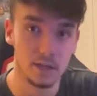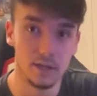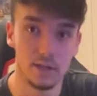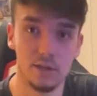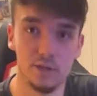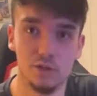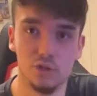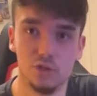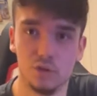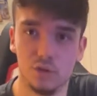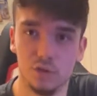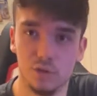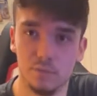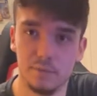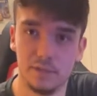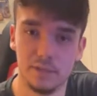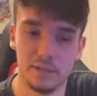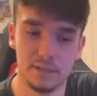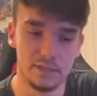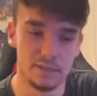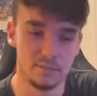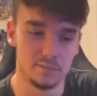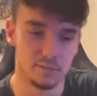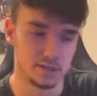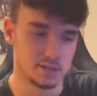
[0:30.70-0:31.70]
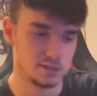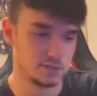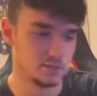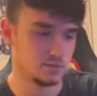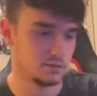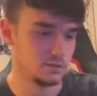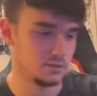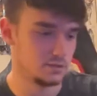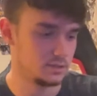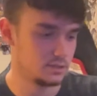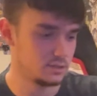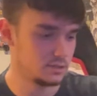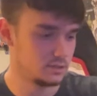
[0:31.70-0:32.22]
join the PC Master
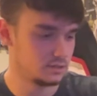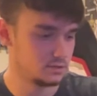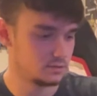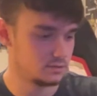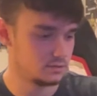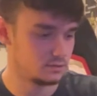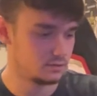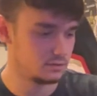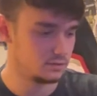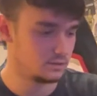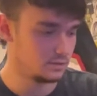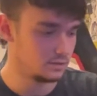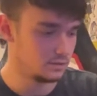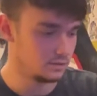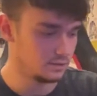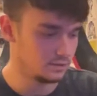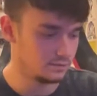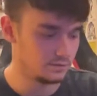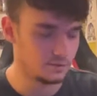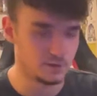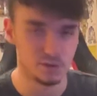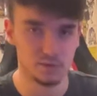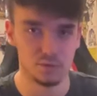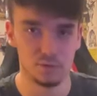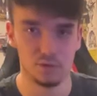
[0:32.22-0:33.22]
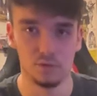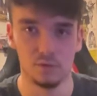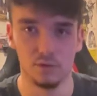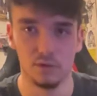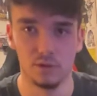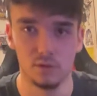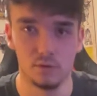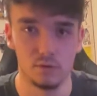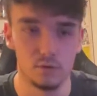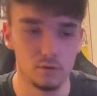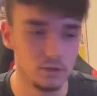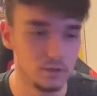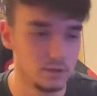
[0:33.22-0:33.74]
Race, if that's what you want to
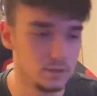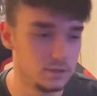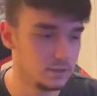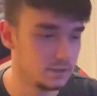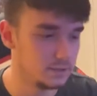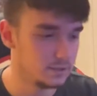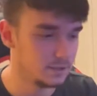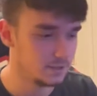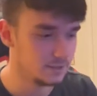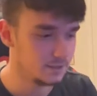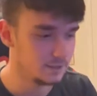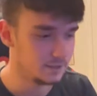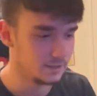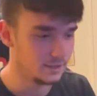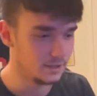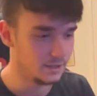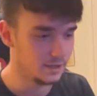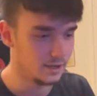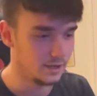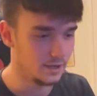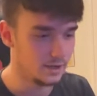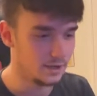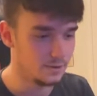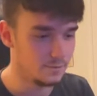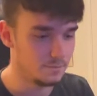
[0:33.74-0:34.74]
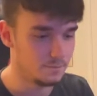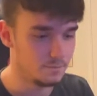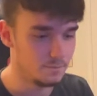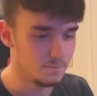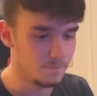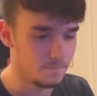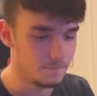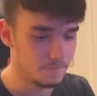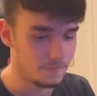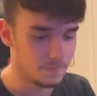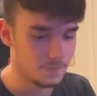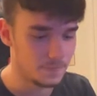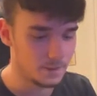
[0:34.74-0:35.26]
call it.
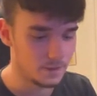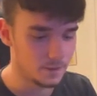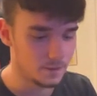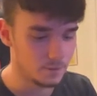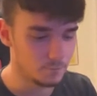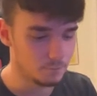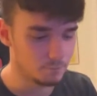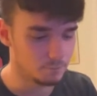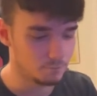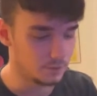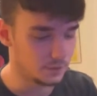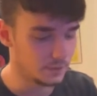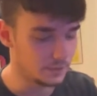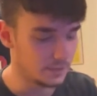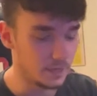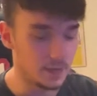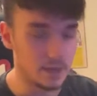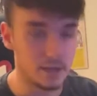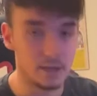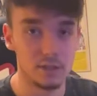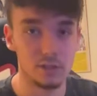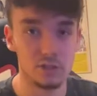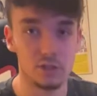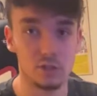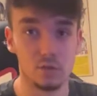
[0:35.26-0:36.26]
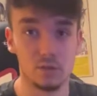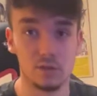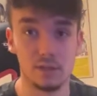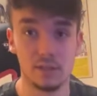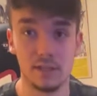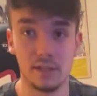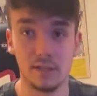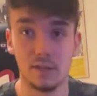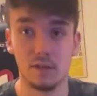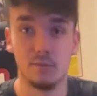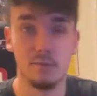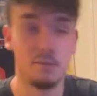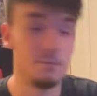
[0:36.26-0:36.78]
But yeah, so today I'm
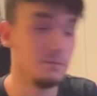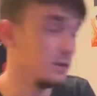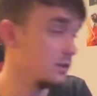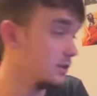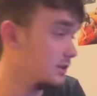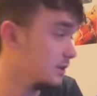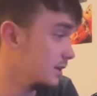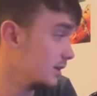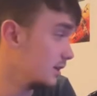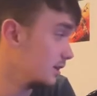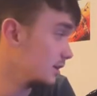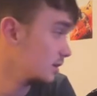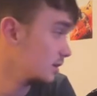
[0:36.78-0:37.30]
going to be building it.